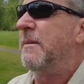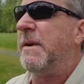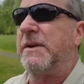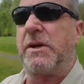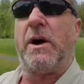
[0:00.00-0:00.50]
back
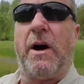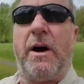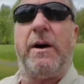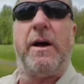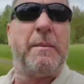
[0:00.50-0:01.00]
to the car
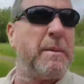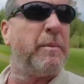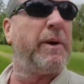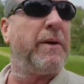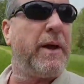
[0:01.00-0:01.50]
and maybe
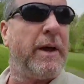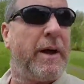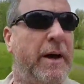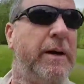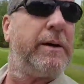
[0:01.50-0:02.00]
bring
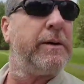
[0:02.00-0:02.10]
the